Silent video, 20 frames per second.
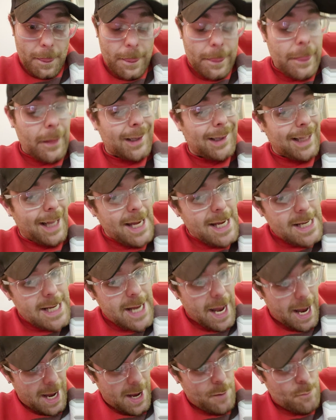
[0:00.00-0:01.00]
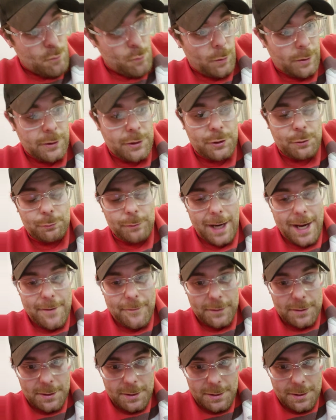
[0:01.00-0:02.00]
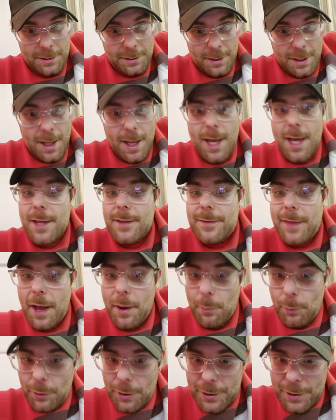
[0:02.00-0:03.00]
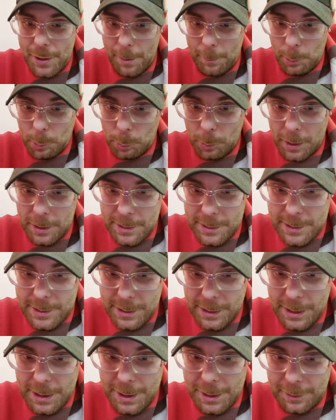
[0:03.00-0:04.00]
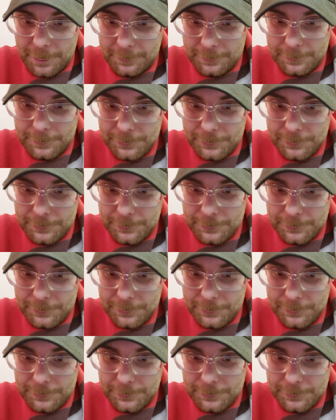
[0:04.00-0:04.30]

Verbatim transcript: the late game was the Ravens. They were a number one seed,